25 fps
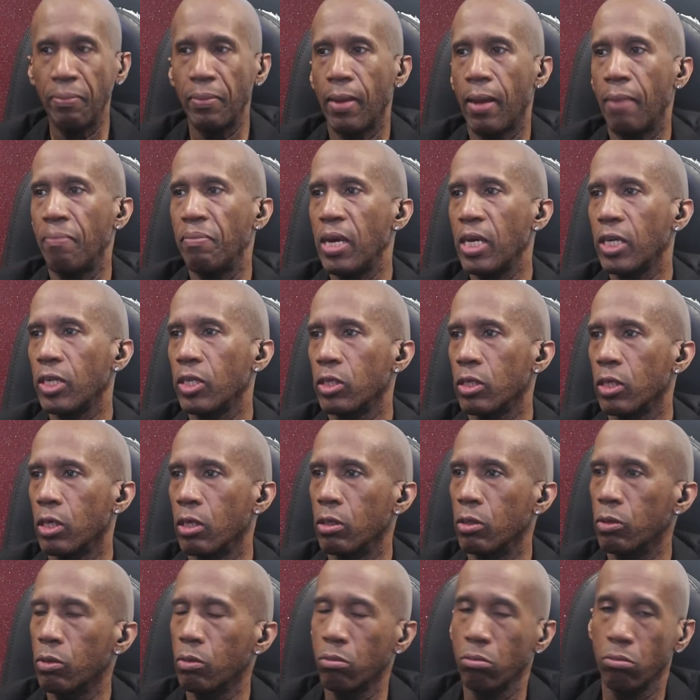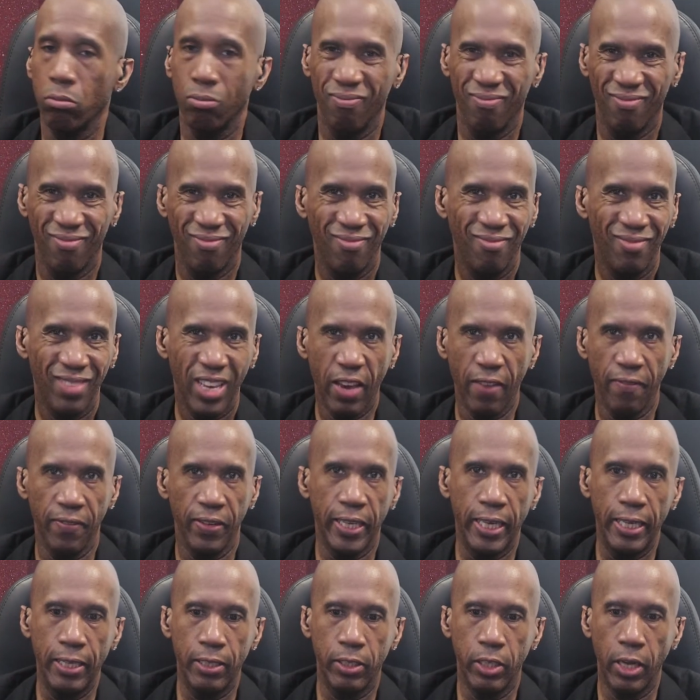I'm not going to go
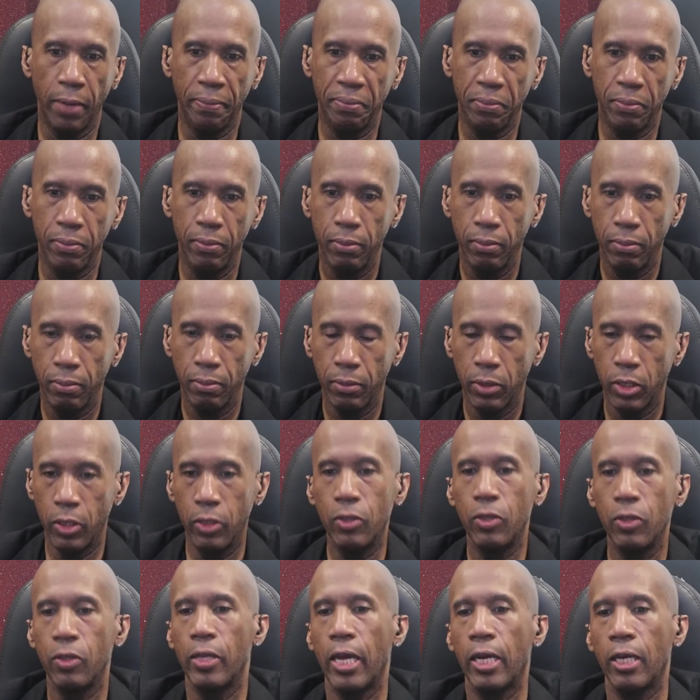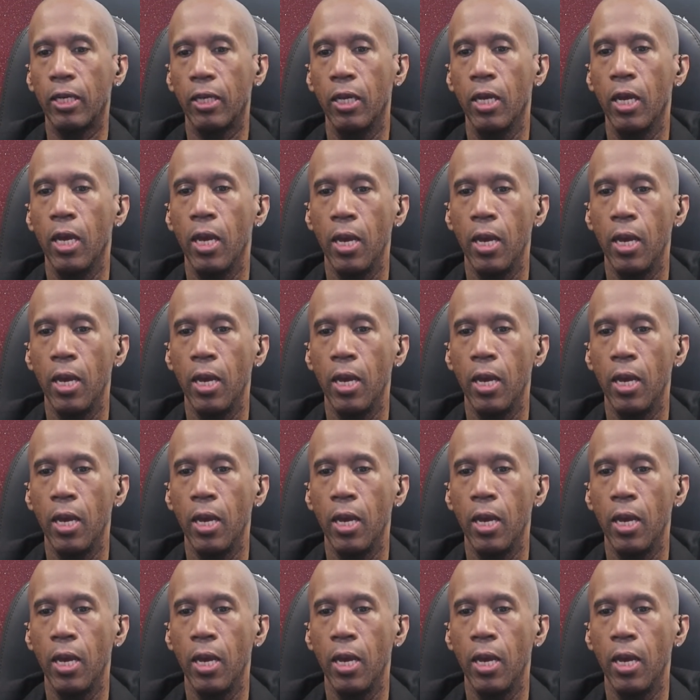heavily in depth into that.